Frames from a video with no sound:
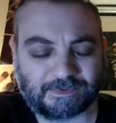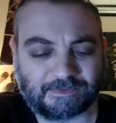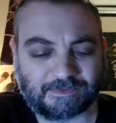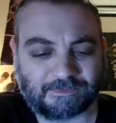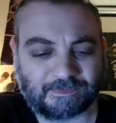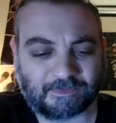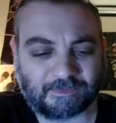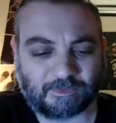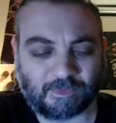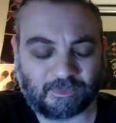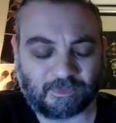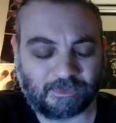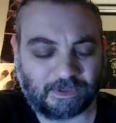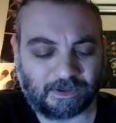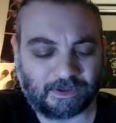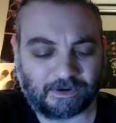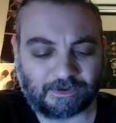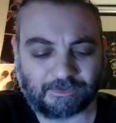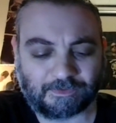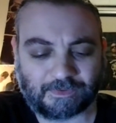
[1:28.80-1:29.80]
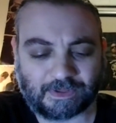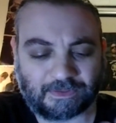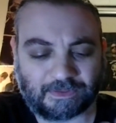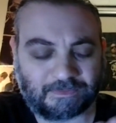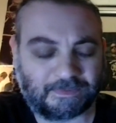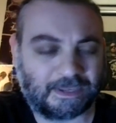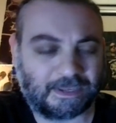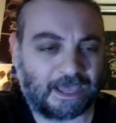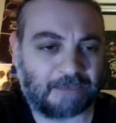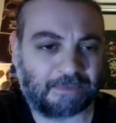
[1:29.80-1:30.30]
whether
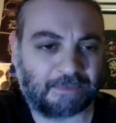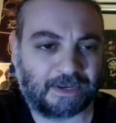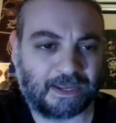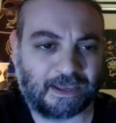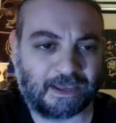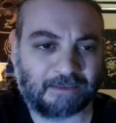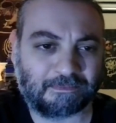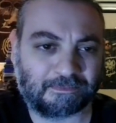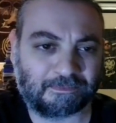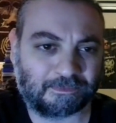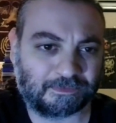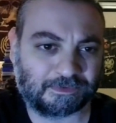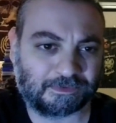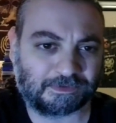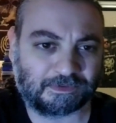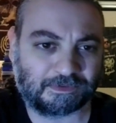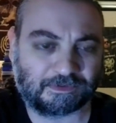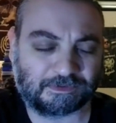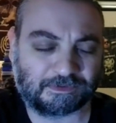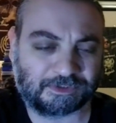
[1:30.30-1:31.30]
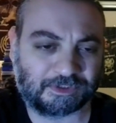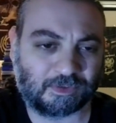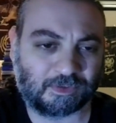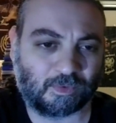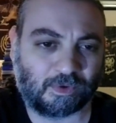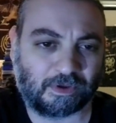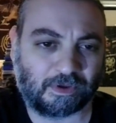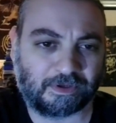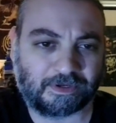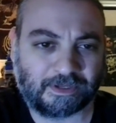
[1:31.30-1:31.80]
it be Eminem or
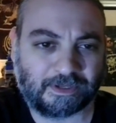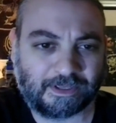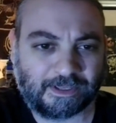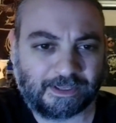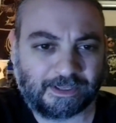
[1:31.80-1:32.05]
so on.